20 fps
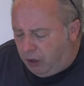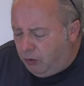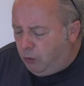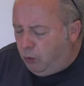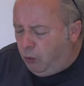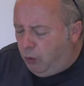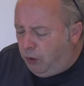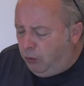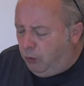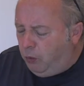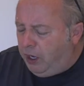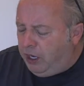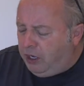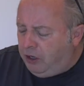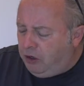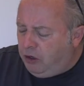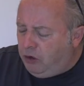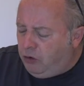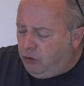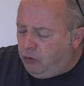where
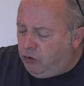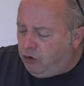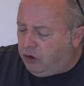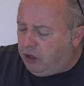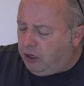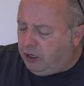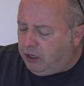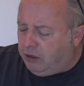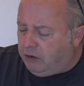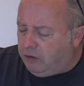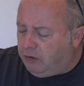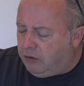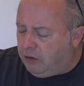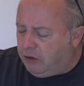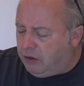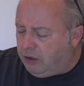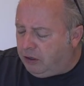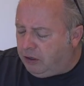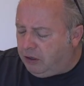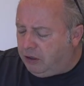do you see
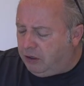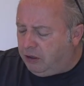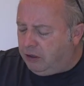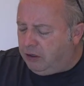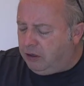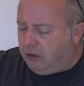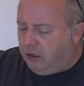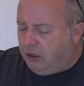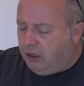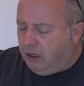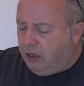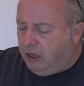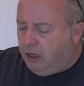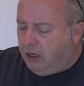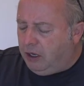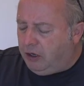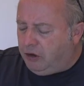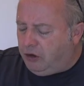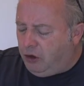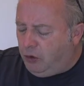
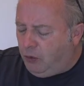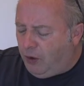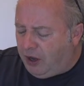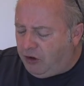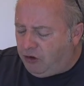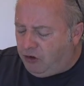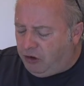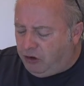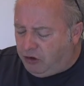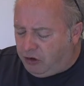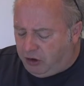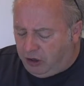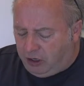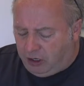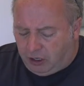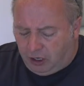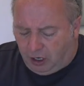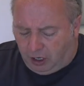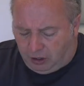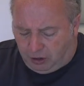do you actually see
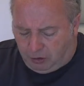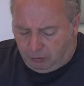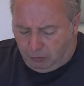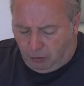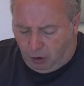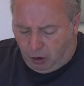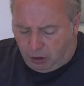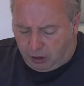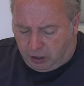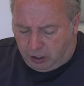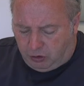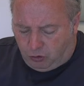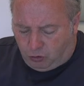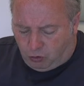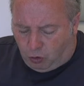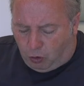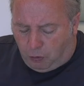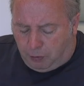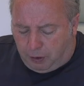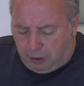the London market
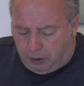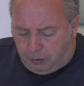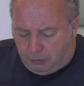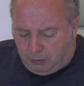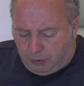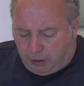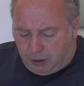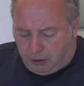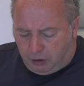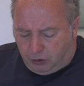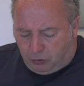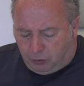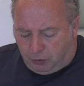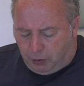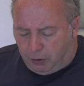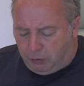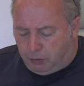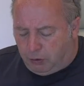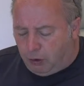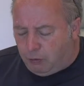dropping because
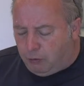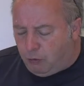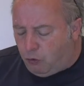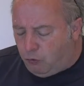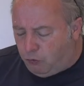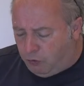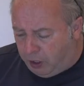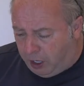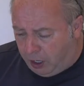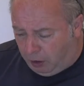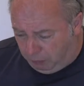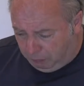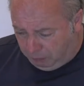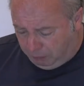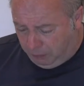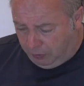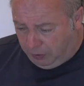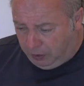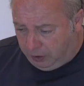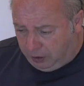people are moving out
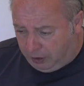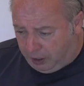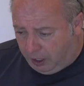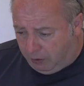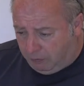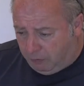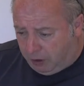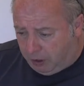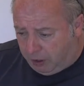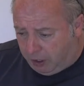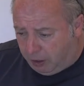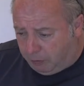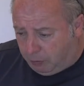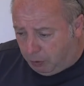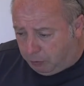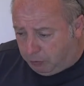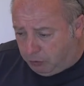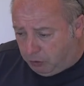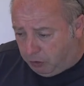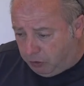and getting rid of their
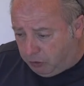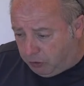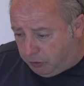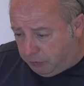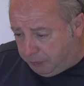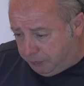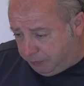properties?